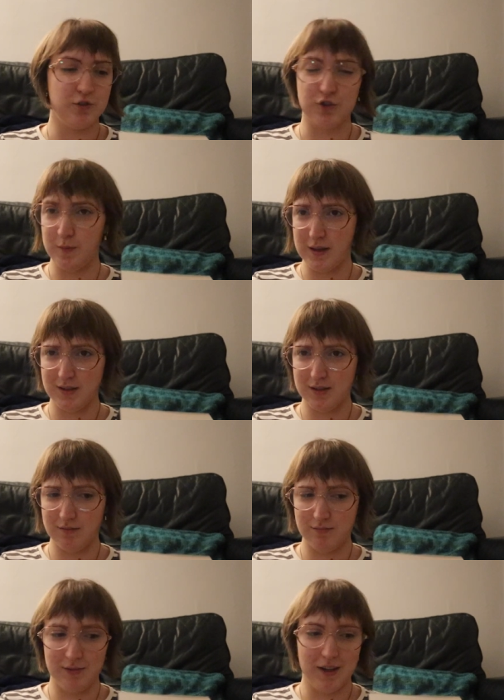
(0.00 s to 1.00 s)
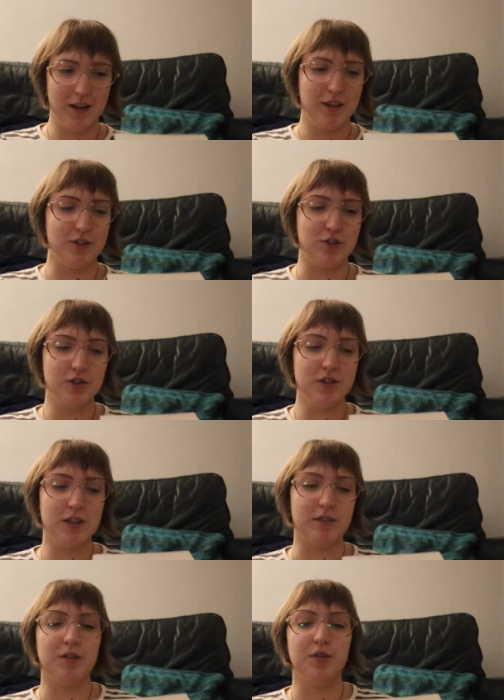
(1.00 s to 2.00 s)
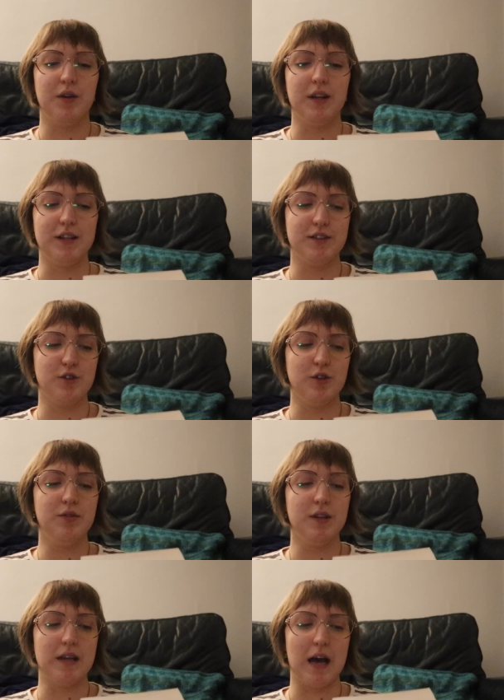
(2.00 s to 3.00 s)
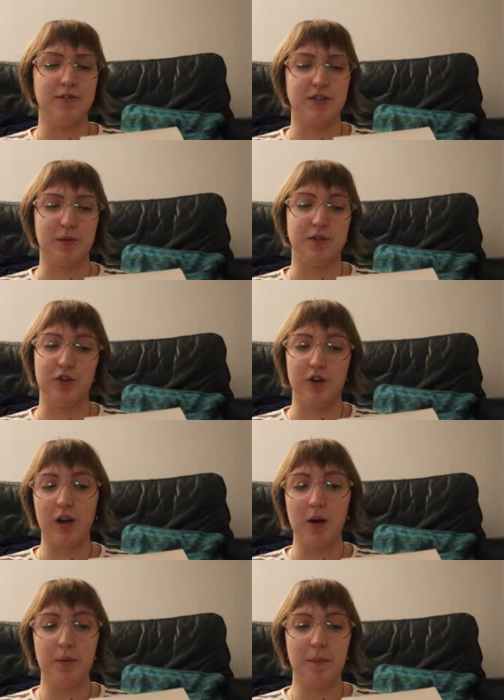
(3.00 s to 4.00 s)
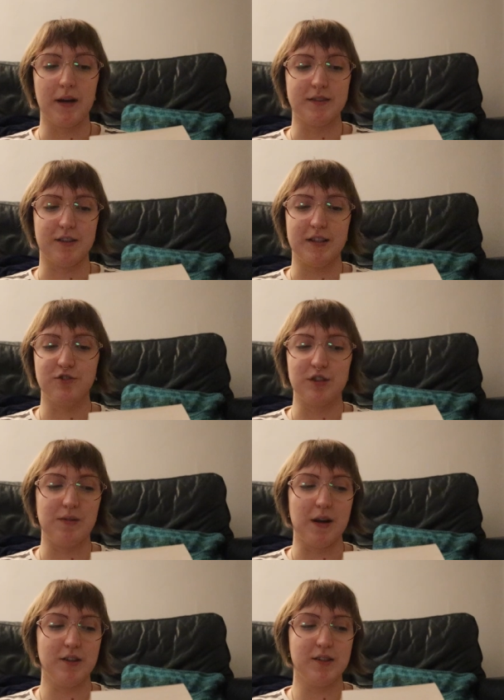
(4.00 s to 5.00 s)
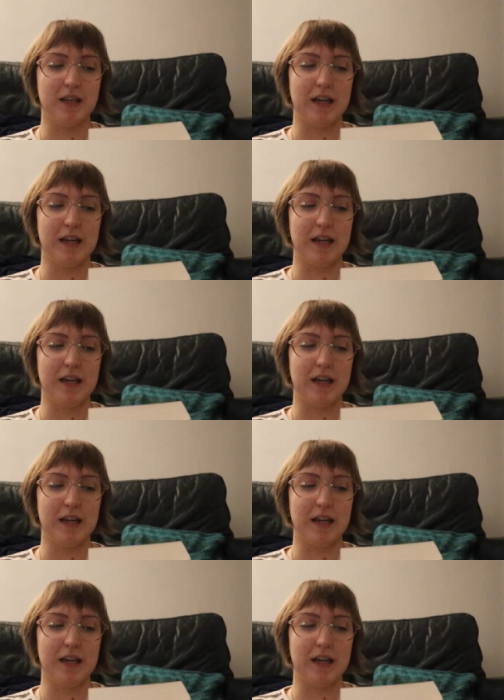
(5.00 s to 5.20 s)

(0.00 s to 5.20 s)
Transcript: True Biz? The students at River Valley School for the Deaf just want to hook up, pass their history finals,